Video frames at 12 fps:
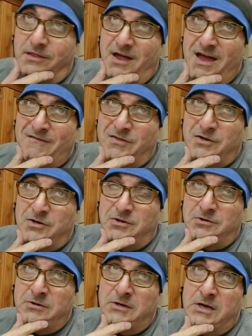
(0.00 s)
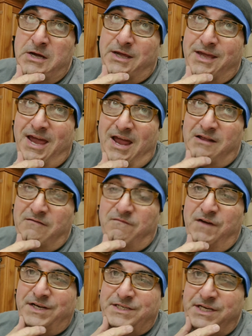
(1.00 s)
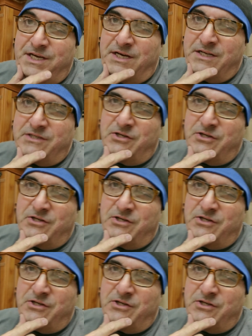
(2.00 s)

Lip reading: I have a little Canon Vixia